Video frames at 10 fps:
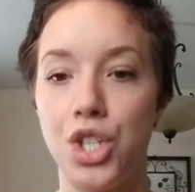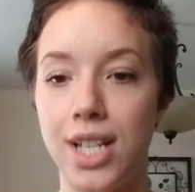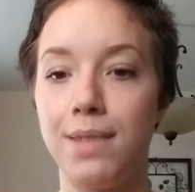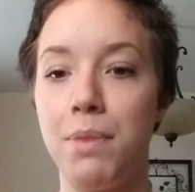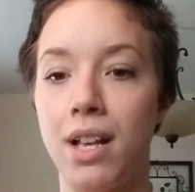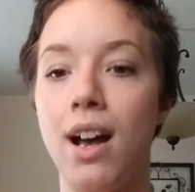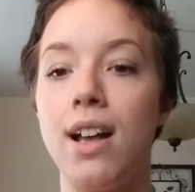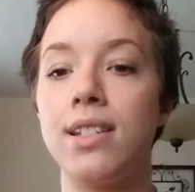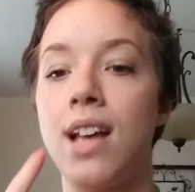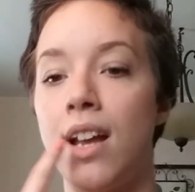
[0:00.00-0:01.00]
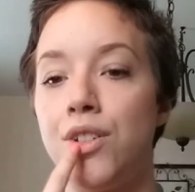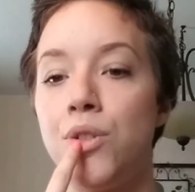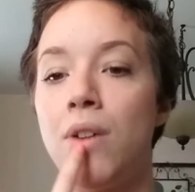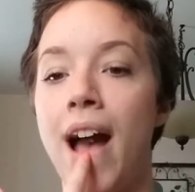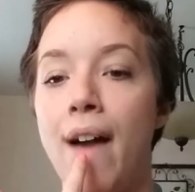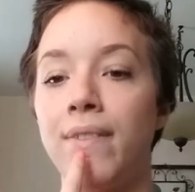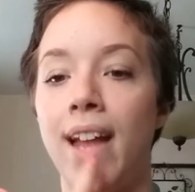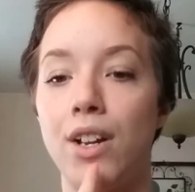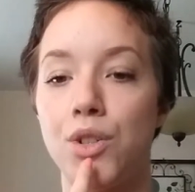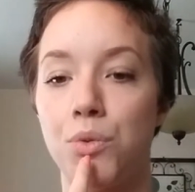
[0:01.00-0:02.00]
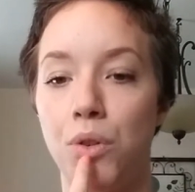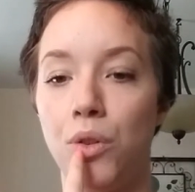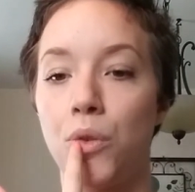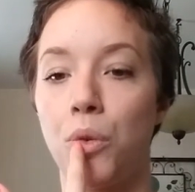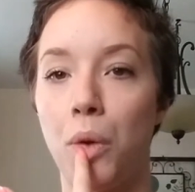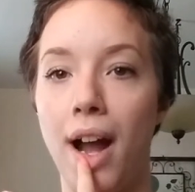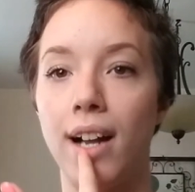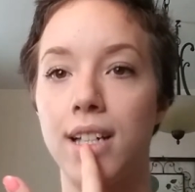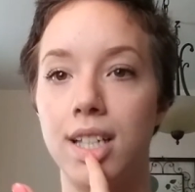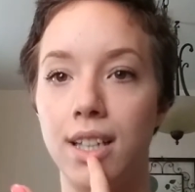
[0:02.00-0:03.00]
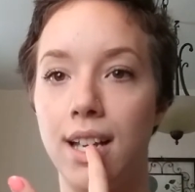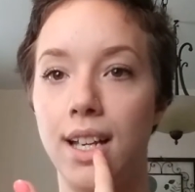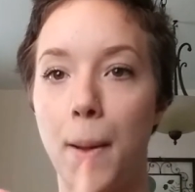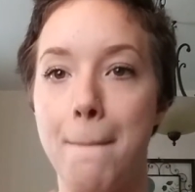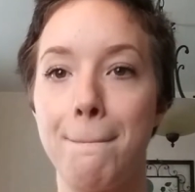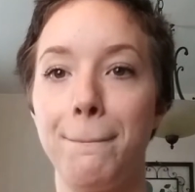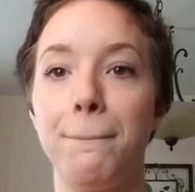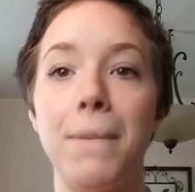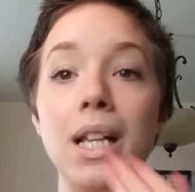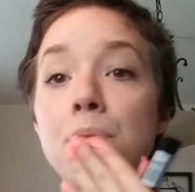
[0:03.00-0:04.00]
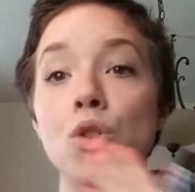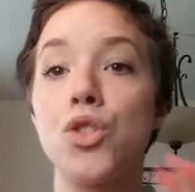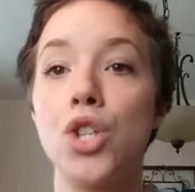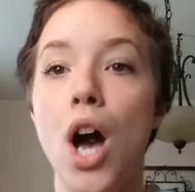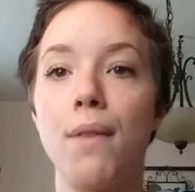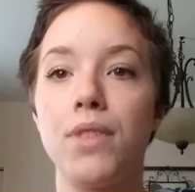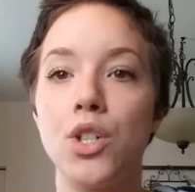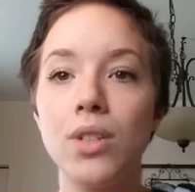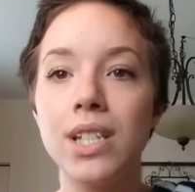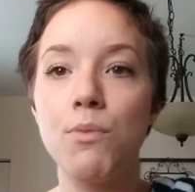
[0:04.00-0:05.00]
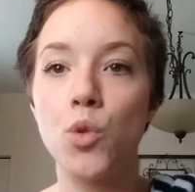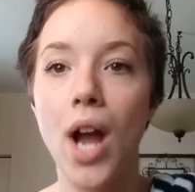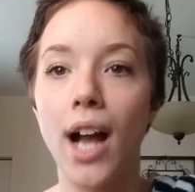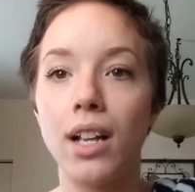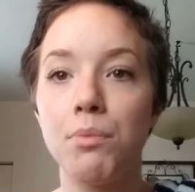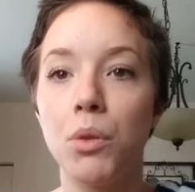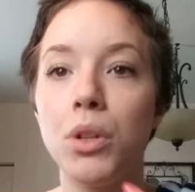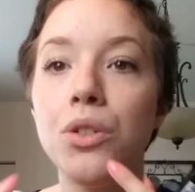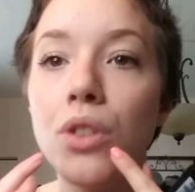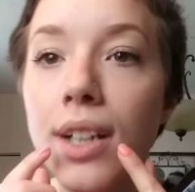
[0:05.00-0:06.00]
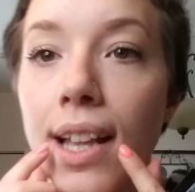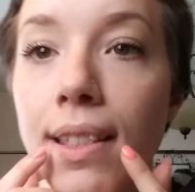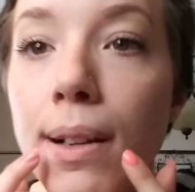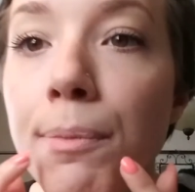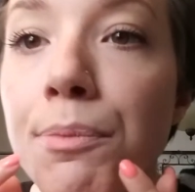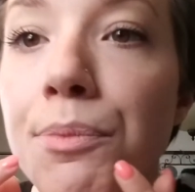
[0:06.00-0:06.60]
just because I do have natural crack, like my lips are soft, they don't seem cracked, but when you look at them,